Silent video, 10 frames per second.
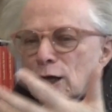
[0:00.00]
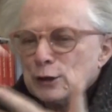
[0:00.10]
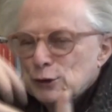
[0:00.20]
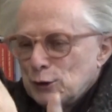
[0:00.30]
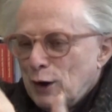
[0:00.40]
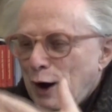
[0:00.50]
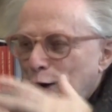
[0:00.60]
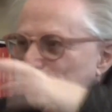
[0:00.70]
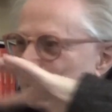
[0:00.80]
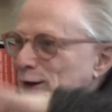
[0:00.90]
So
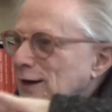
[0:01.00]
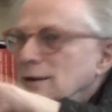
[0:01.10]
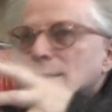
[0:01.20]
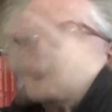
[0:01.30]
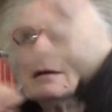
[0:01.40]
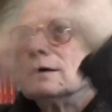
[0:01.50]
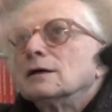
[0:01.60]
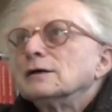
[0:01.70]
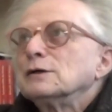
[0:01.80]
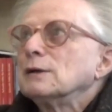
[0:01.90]
how
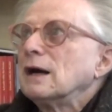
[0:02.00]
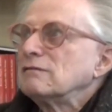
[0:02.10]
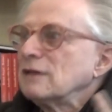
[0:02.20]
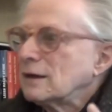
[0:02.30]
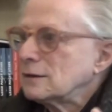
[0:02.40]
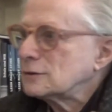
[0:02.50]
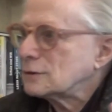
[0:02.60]
you have like